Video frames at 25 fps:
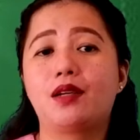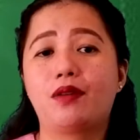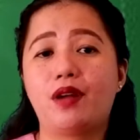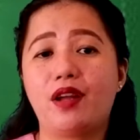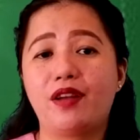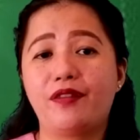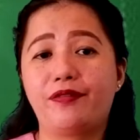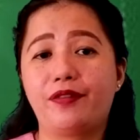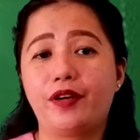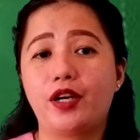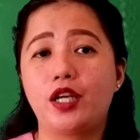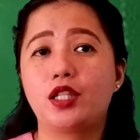
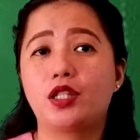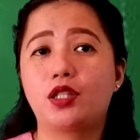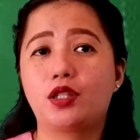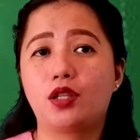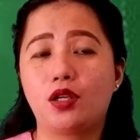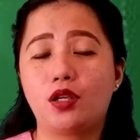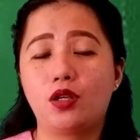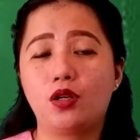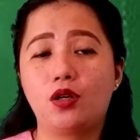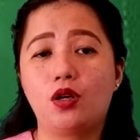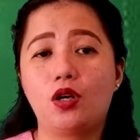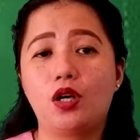refer to
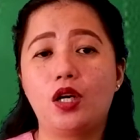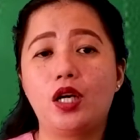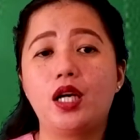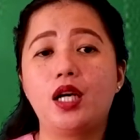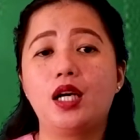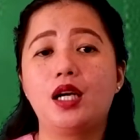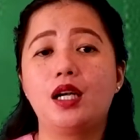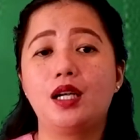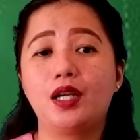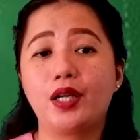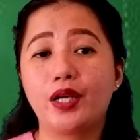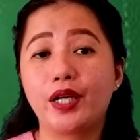
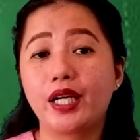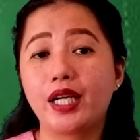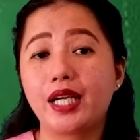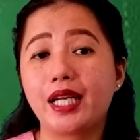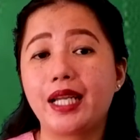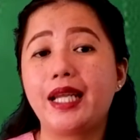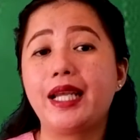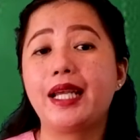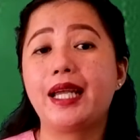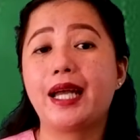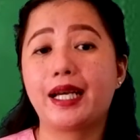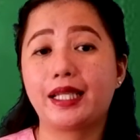your
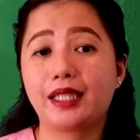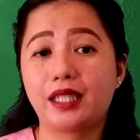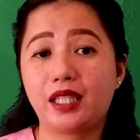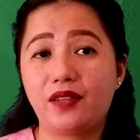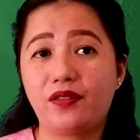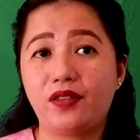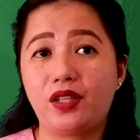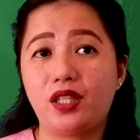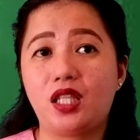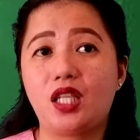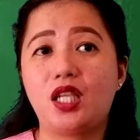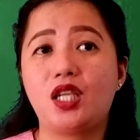learning
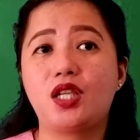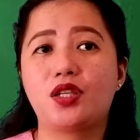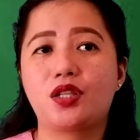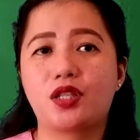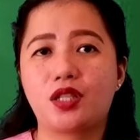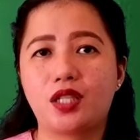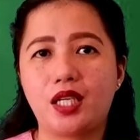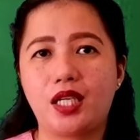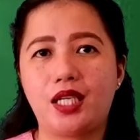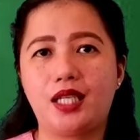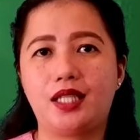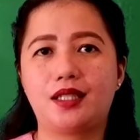activity
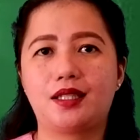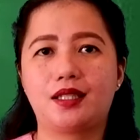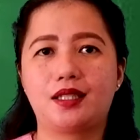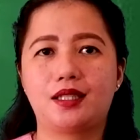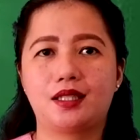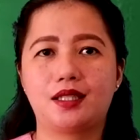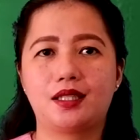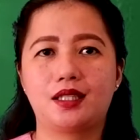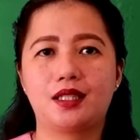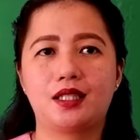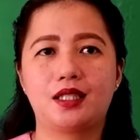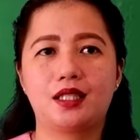sheet.
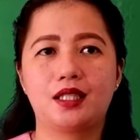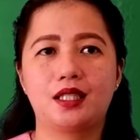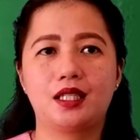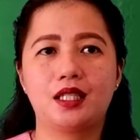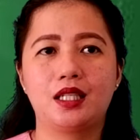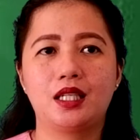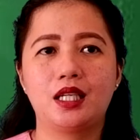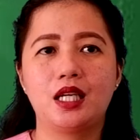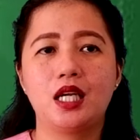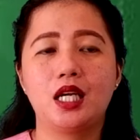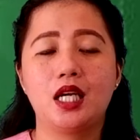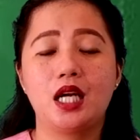
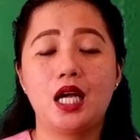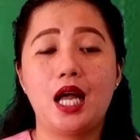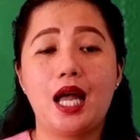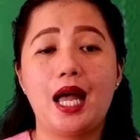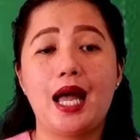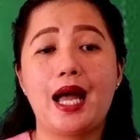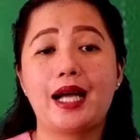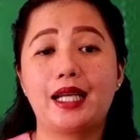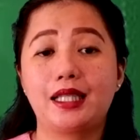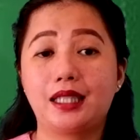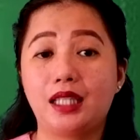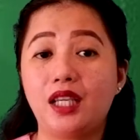
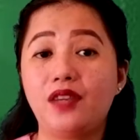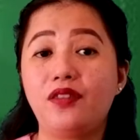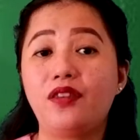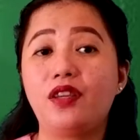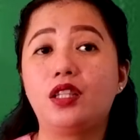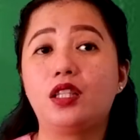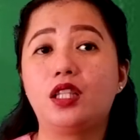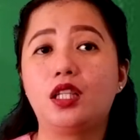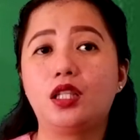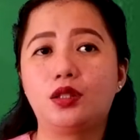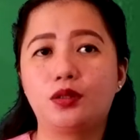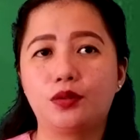
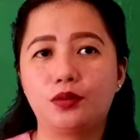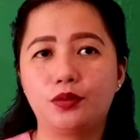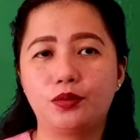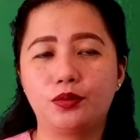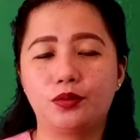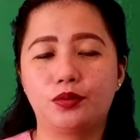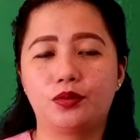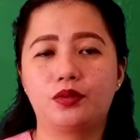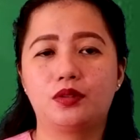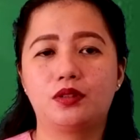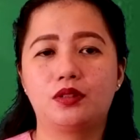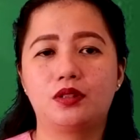Activity
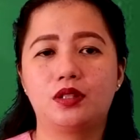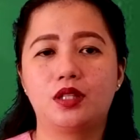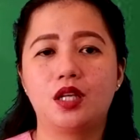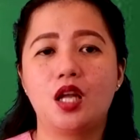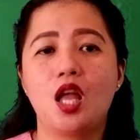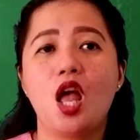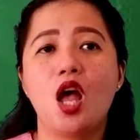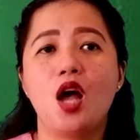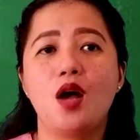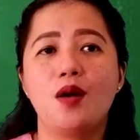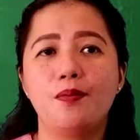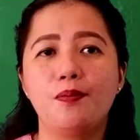2.
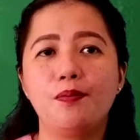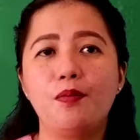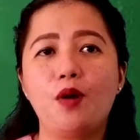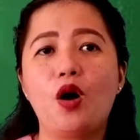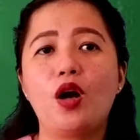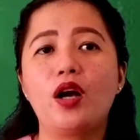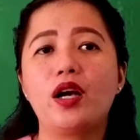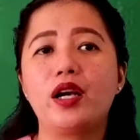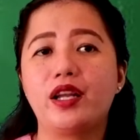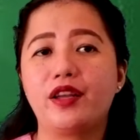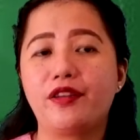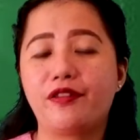
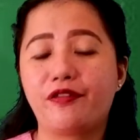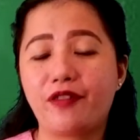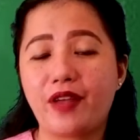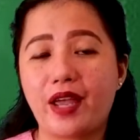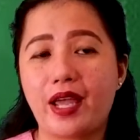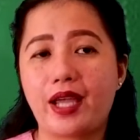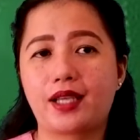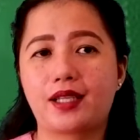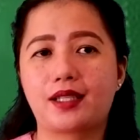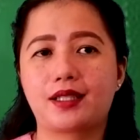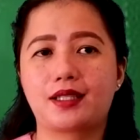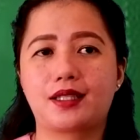More
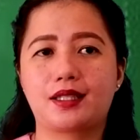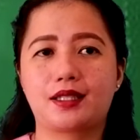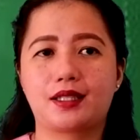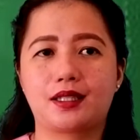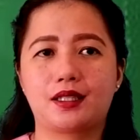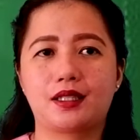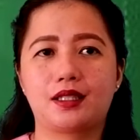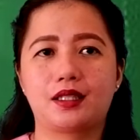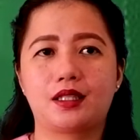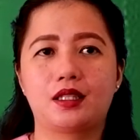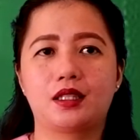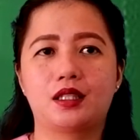effects.
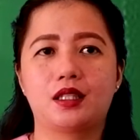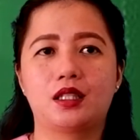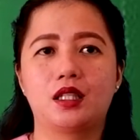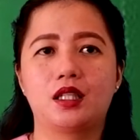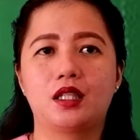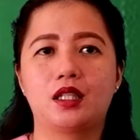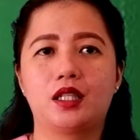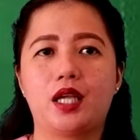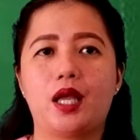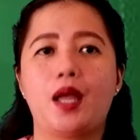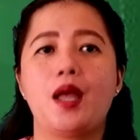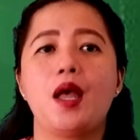
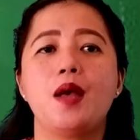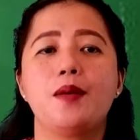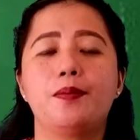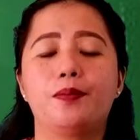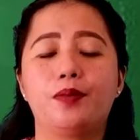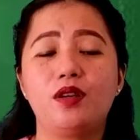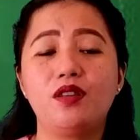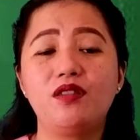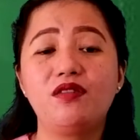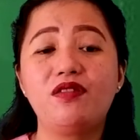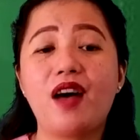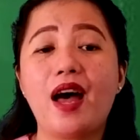
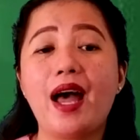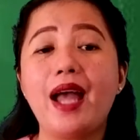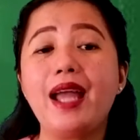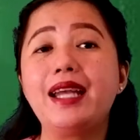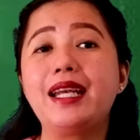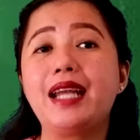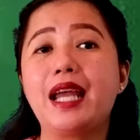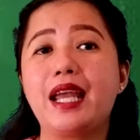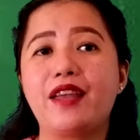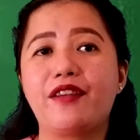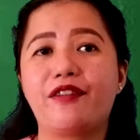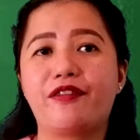
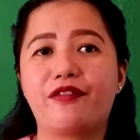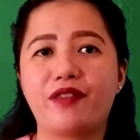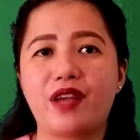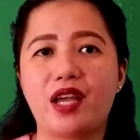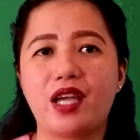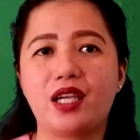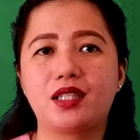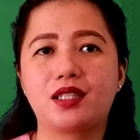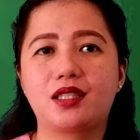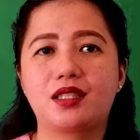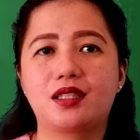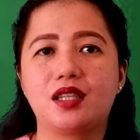Provide the
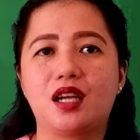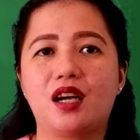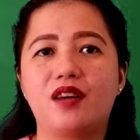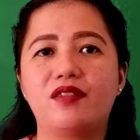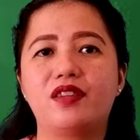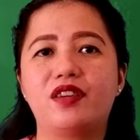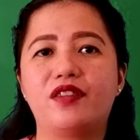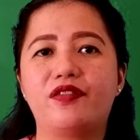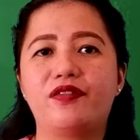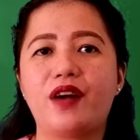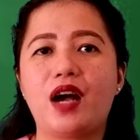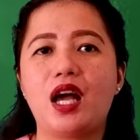effects
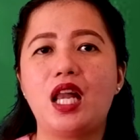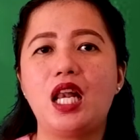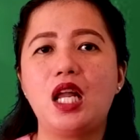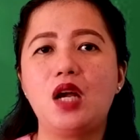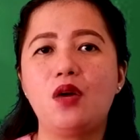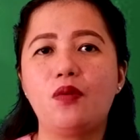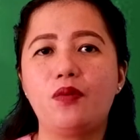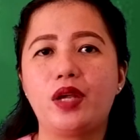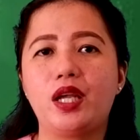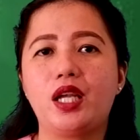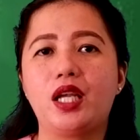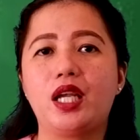of the
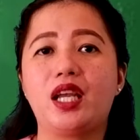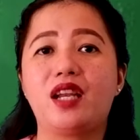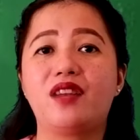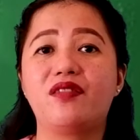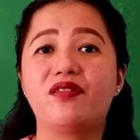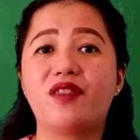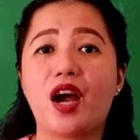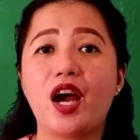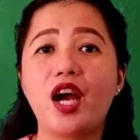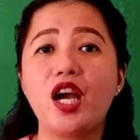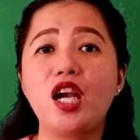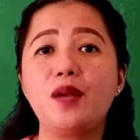following
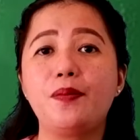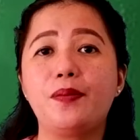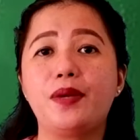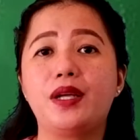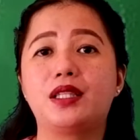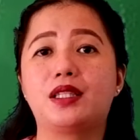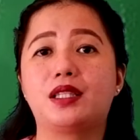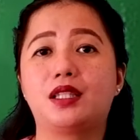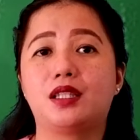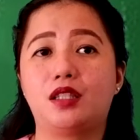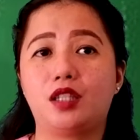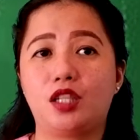
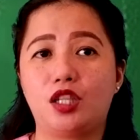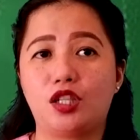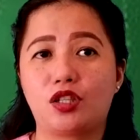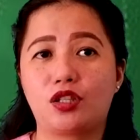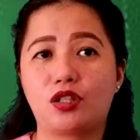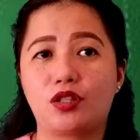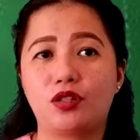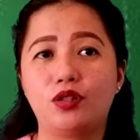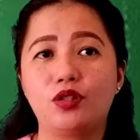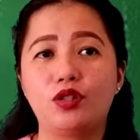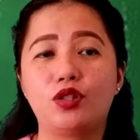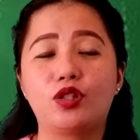environmental
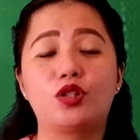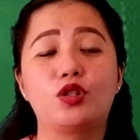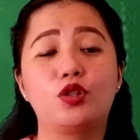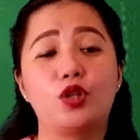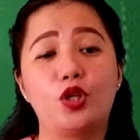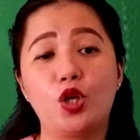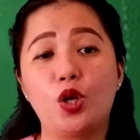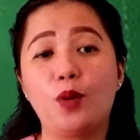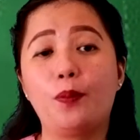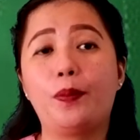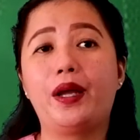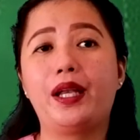issues to
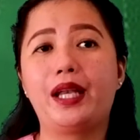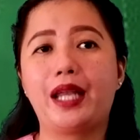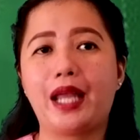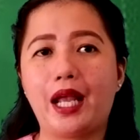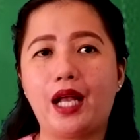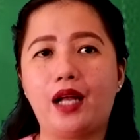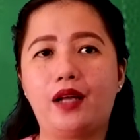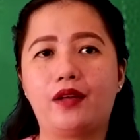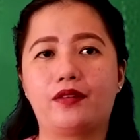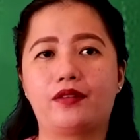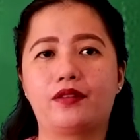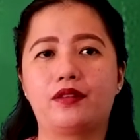human
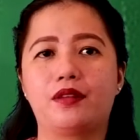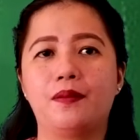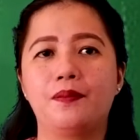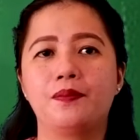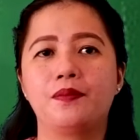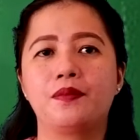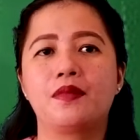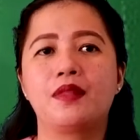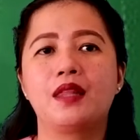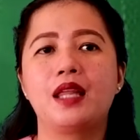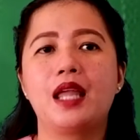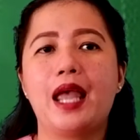health
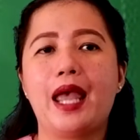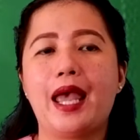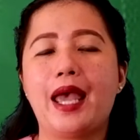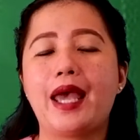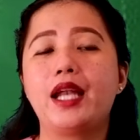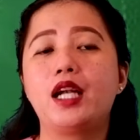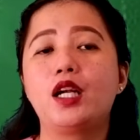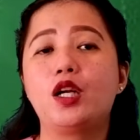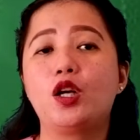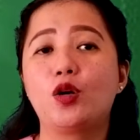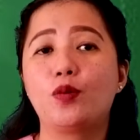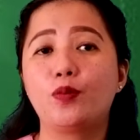
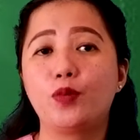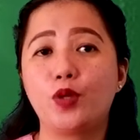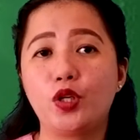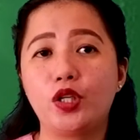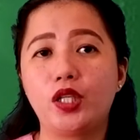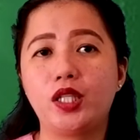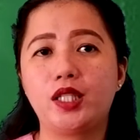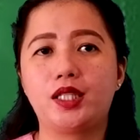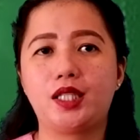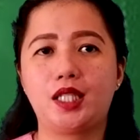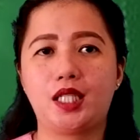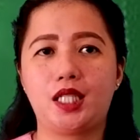and
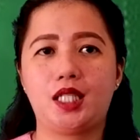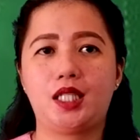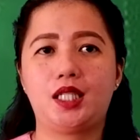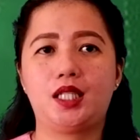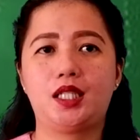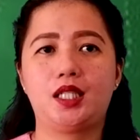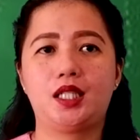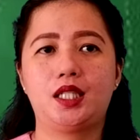community.